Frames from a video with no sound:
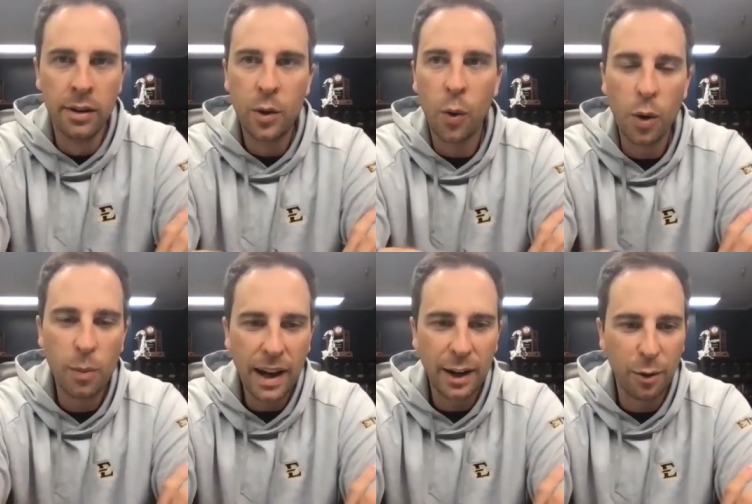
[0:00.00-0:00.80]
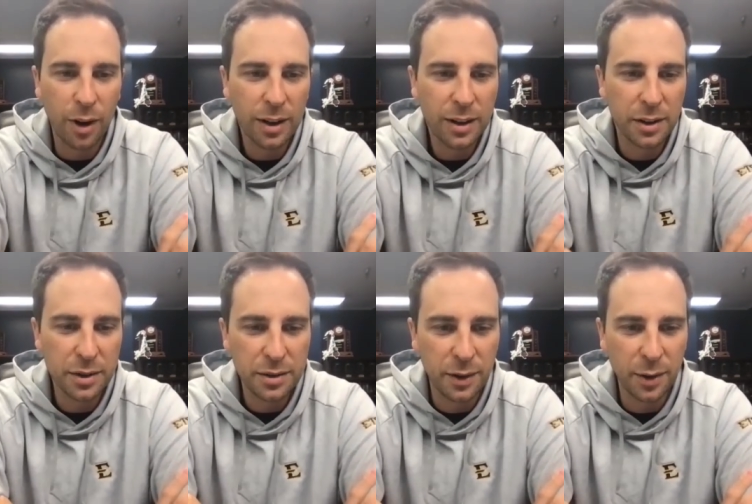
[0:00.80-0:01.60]
quarterback at Rutgers
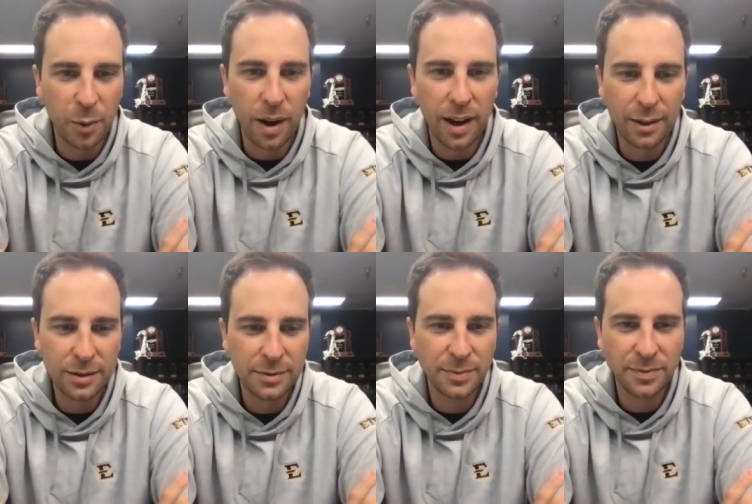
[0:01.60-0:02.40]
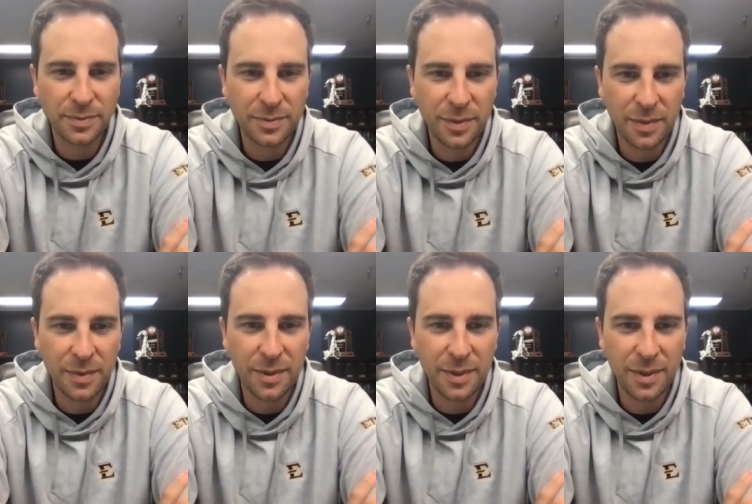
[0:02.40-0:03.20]
for a little while.
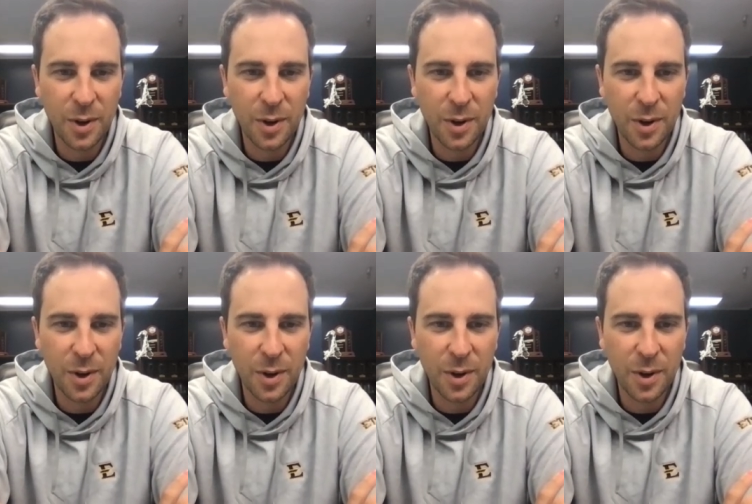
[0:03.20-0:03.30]
Oh,